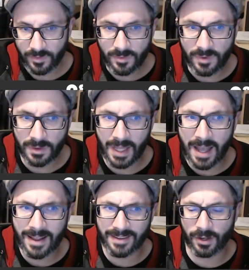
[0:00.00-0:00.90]
Now,
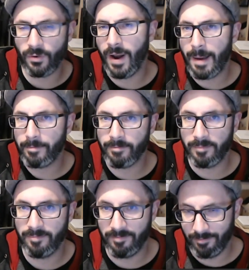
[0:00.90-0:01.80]
that's a crap
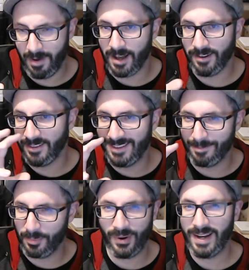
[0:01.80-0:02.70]
model to
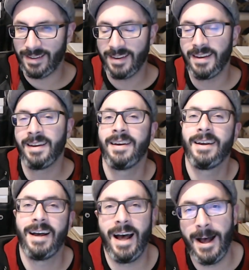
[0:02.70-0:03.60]
print,
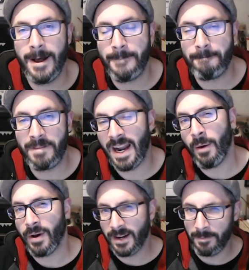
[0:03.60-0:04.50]
and I
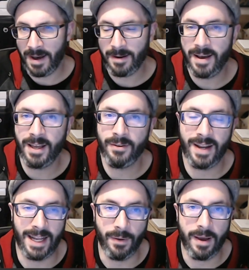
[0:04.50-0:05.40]
wanted to model my own
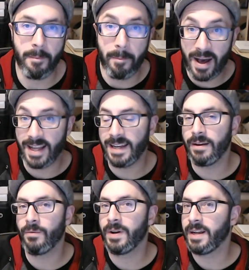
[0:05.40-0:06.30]
anyway, but
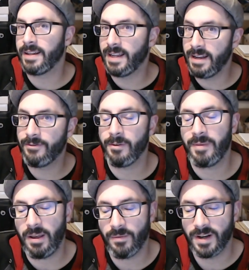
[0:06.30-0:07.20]
what it did for
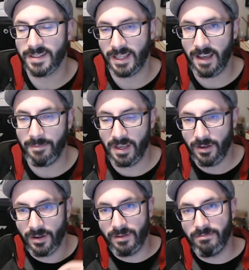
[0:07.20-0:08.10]
me was it gave me
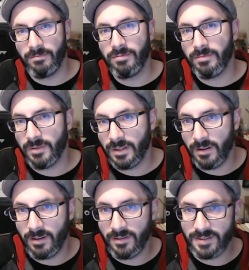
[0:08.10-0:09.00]
good
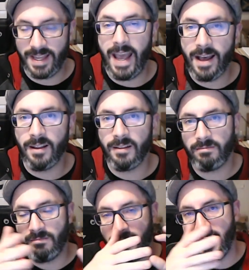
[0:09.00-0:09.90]
scale,
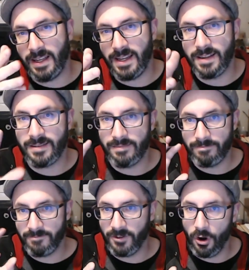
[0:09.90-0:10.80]
thickness
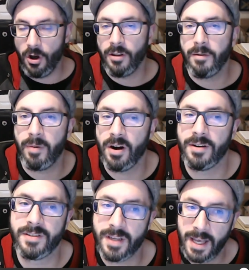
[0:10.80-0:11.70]
for all the
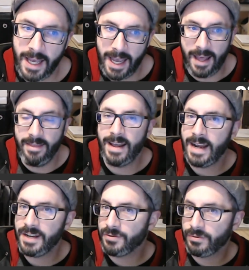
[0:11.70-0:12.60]
parts, and then
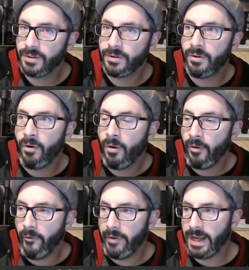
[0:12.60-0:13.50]
I drew
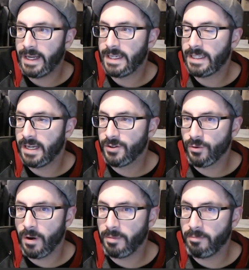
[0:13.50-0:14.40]

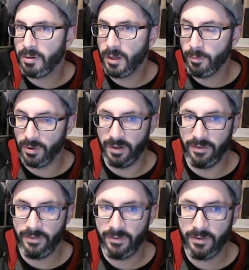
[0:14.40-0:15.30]
up
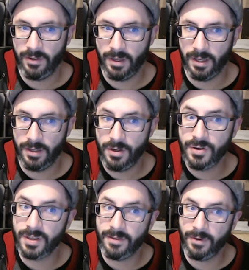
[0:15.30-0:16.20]
blueprints.
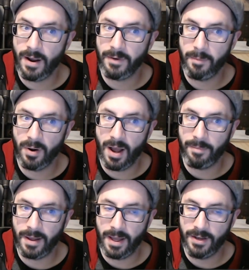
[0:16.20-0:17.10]
Usually for every prop,
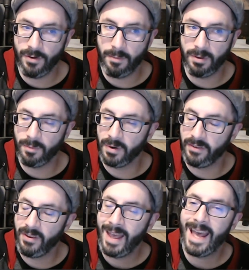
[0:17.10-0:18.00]
I draw
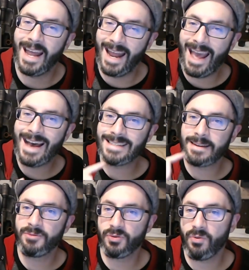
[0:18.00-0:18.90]
blueprints. And as
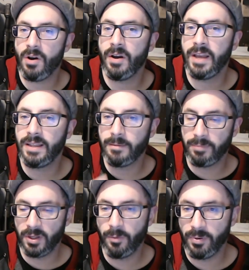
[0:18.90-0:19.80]
I'm drawing the
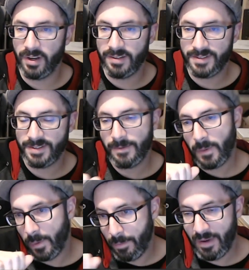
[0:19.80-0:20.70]
blueprints,
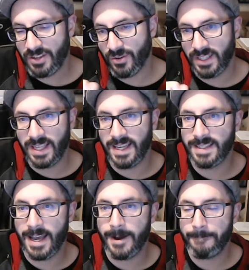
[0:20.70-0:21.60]
measuring things
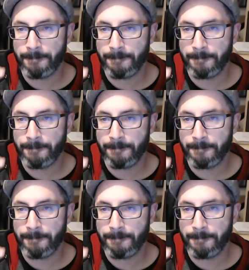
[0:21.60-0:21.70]
out,